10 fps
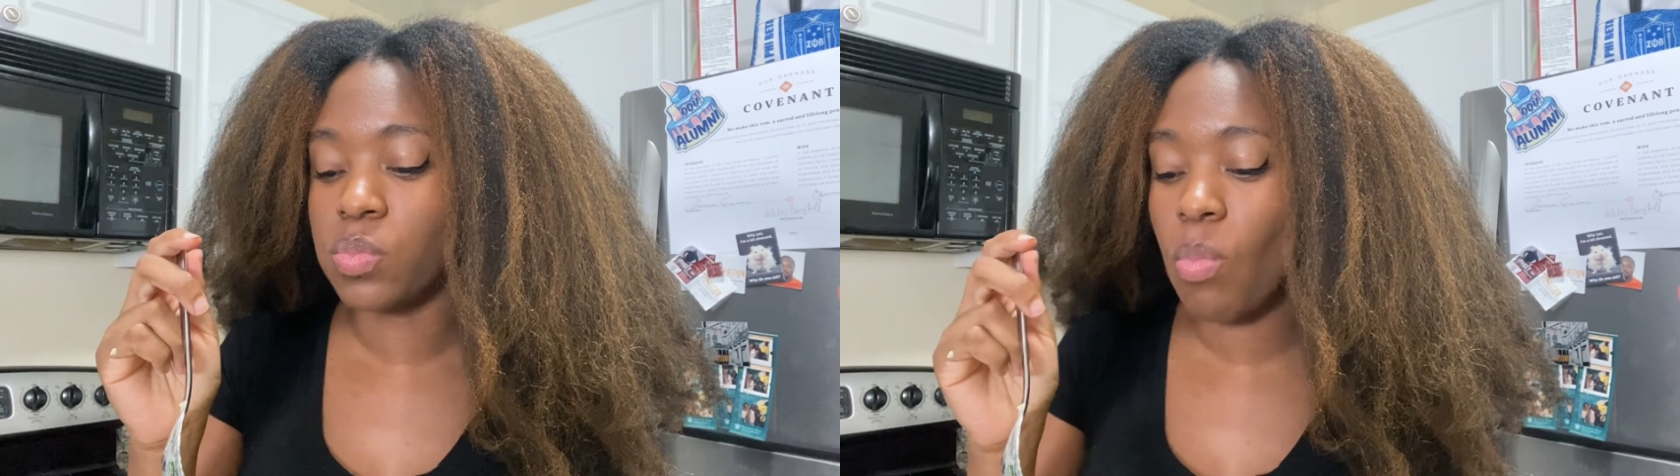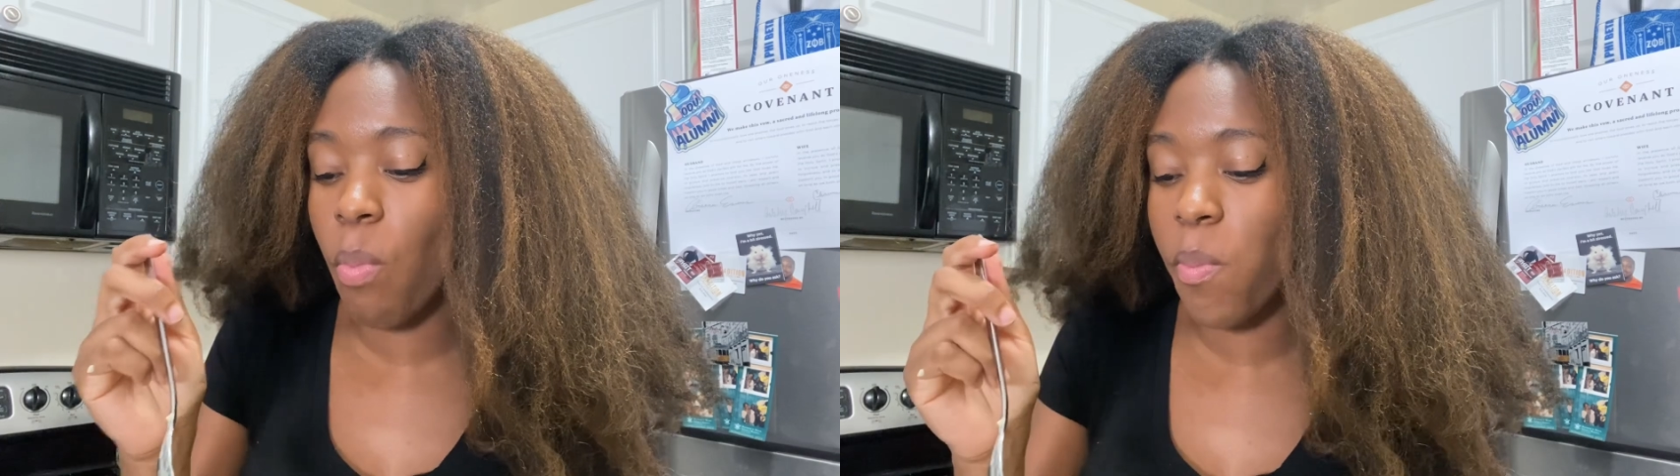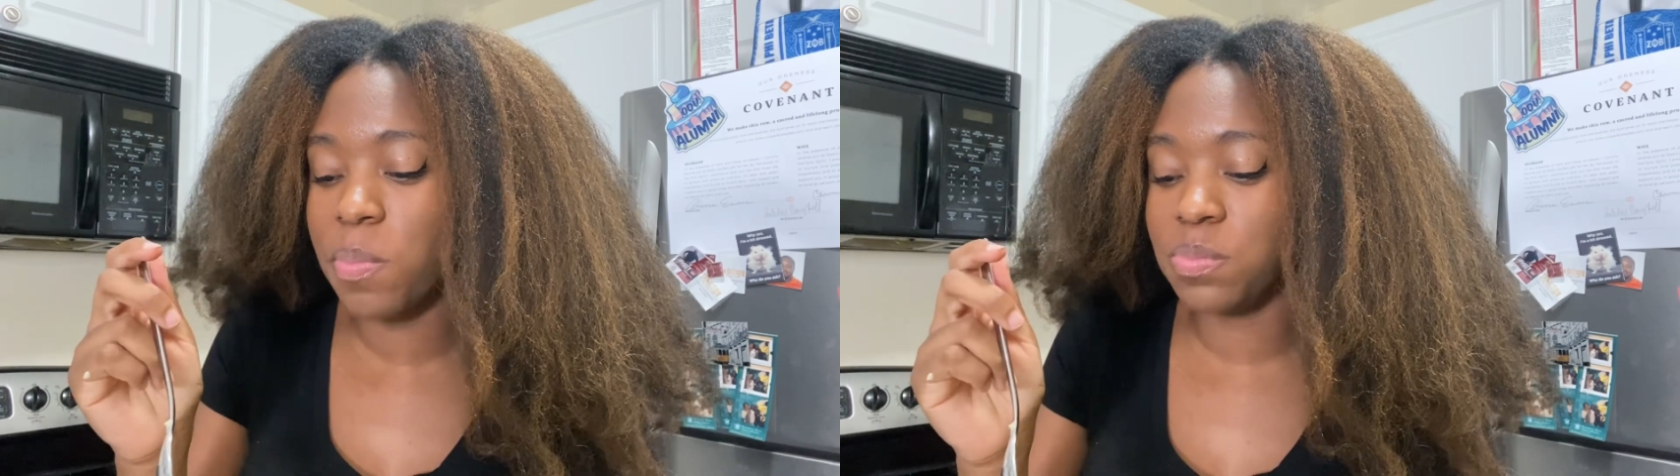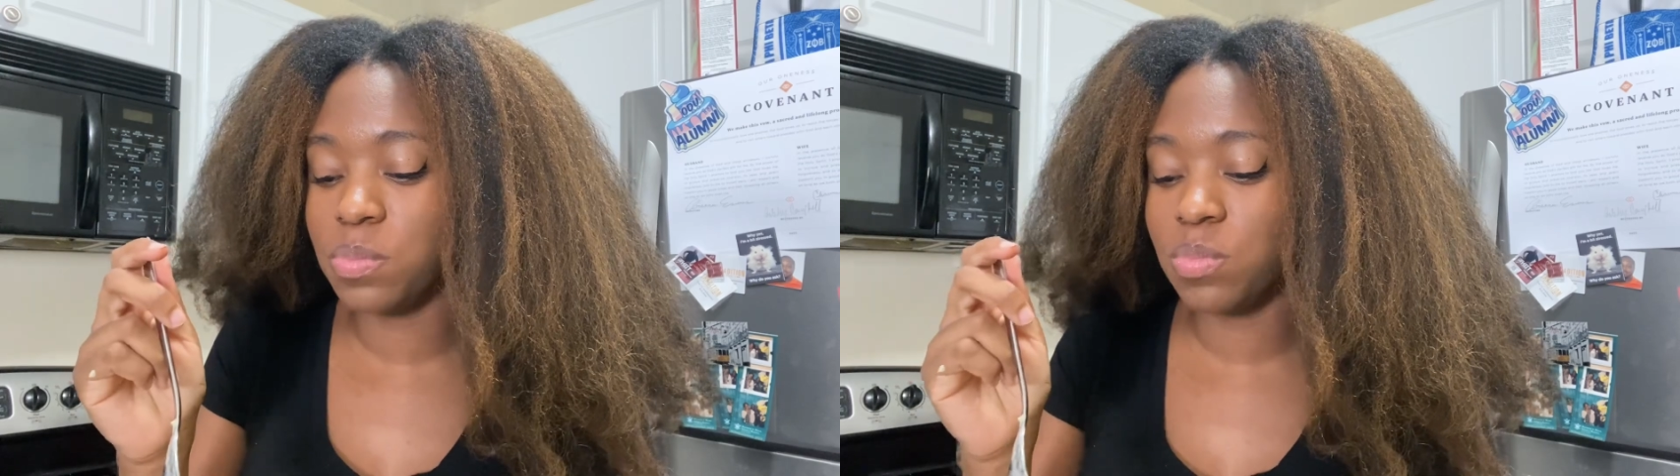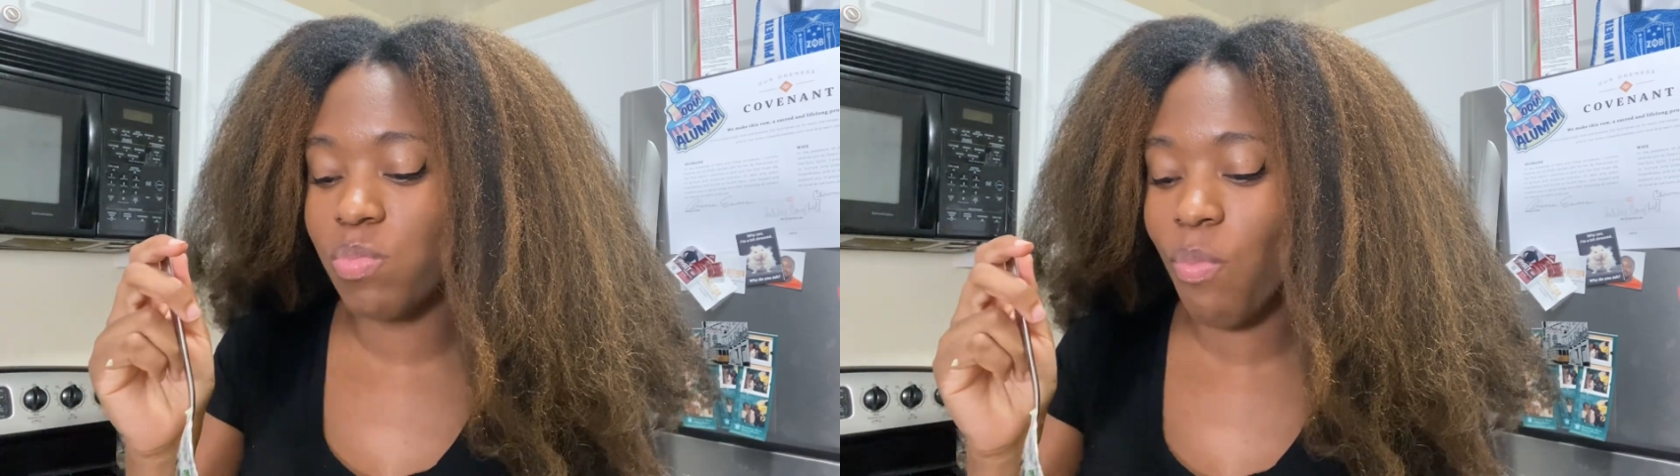mm,
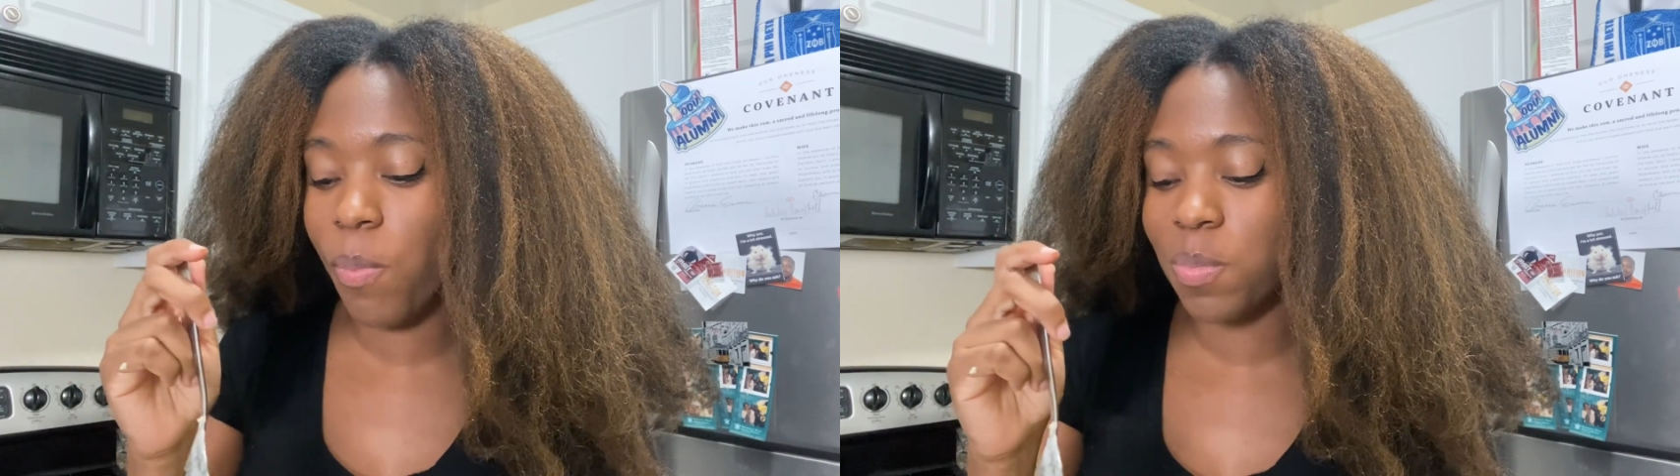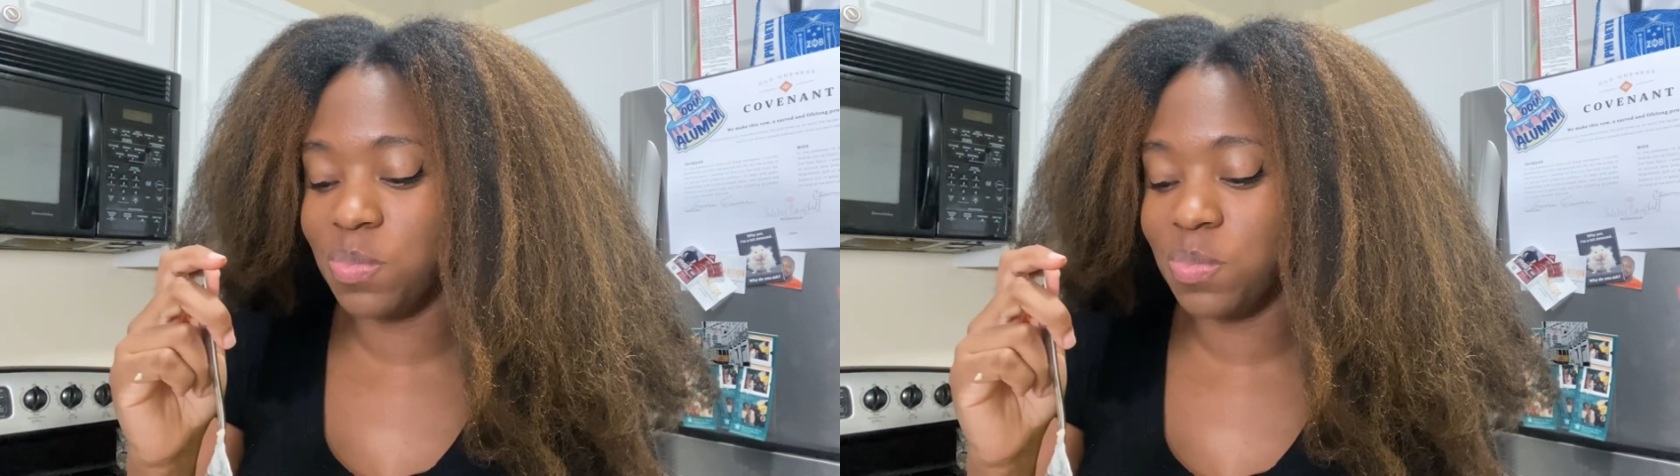mm,